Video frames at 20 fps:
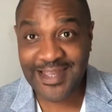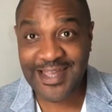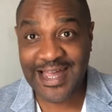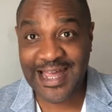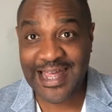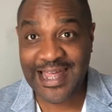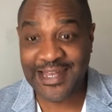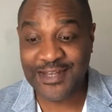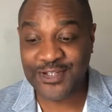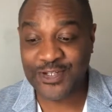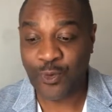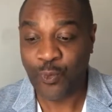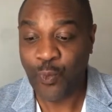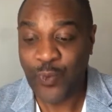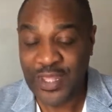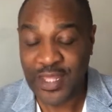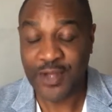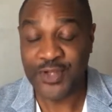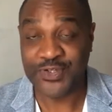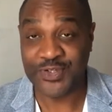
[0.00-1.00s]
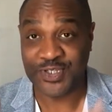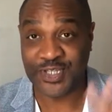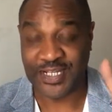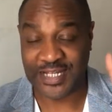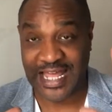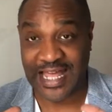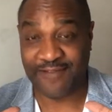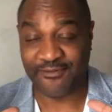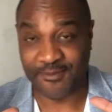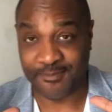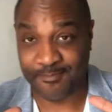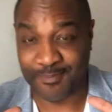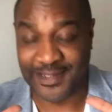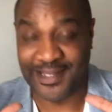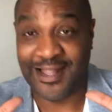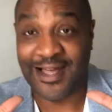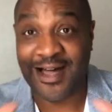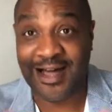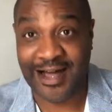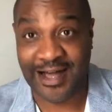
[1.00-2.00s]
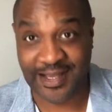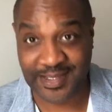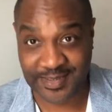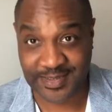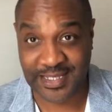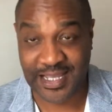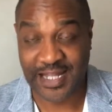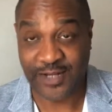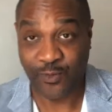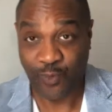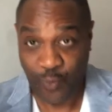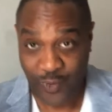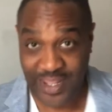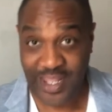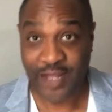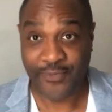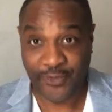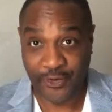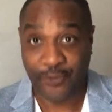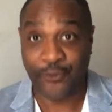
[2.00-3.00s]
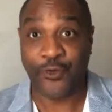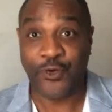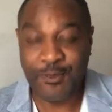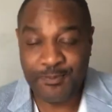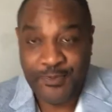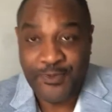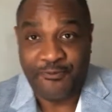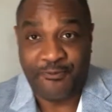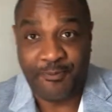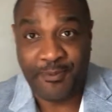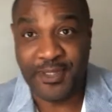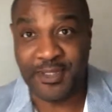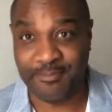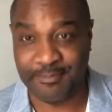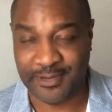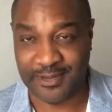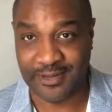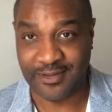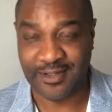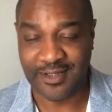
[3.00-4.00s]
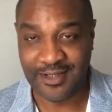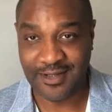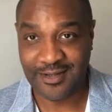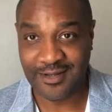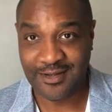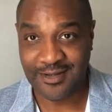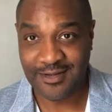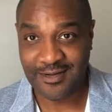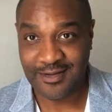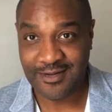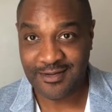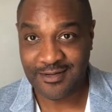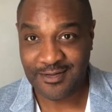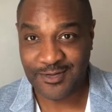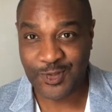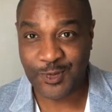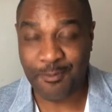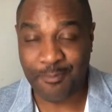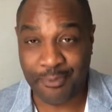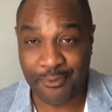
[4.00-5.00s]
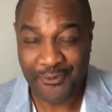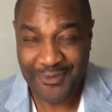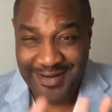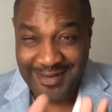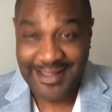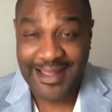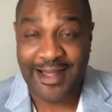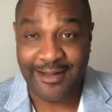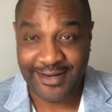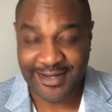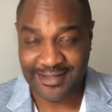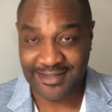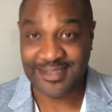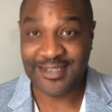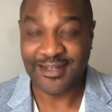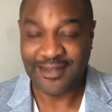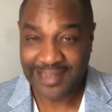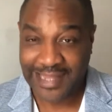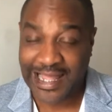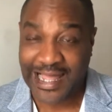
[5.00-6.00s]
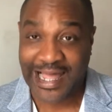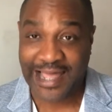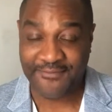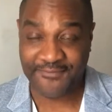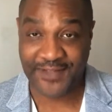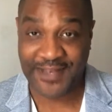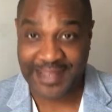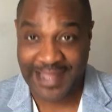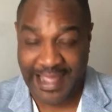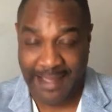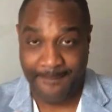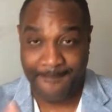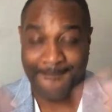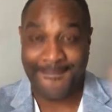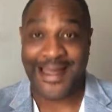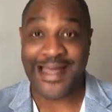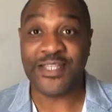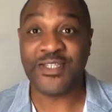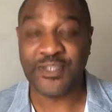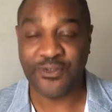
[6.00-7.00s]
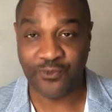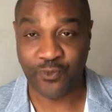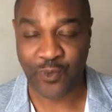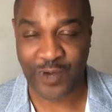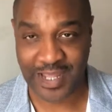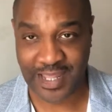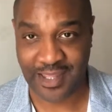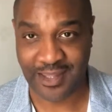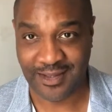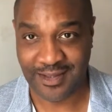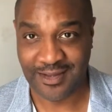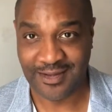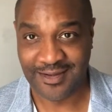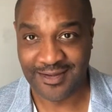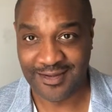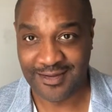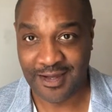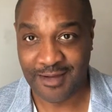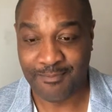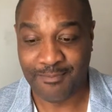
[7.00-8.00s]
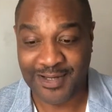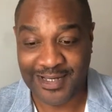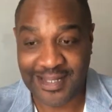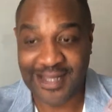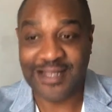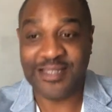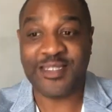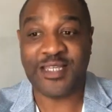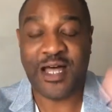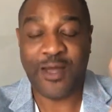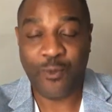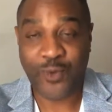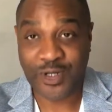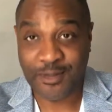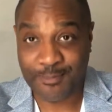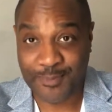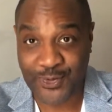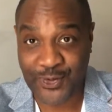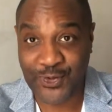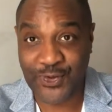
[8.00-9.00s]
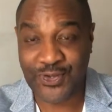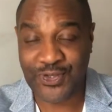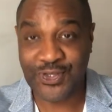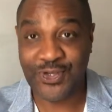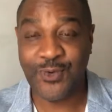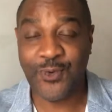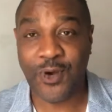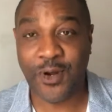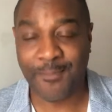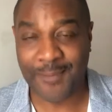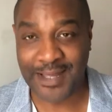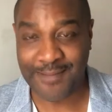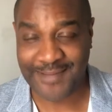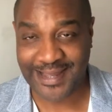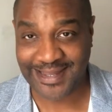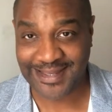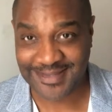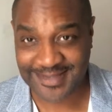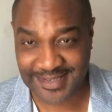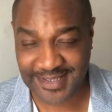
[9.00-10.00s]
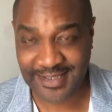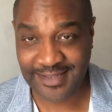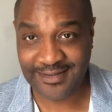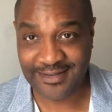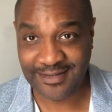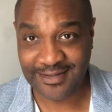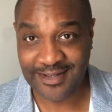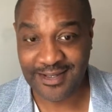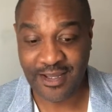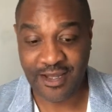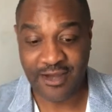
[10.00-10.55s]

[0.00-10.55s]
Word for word: and we are just going to have a blast. And we are the group of people to bring out LinkedIn Live in that massive way. Plus, I want to put you on my magazine,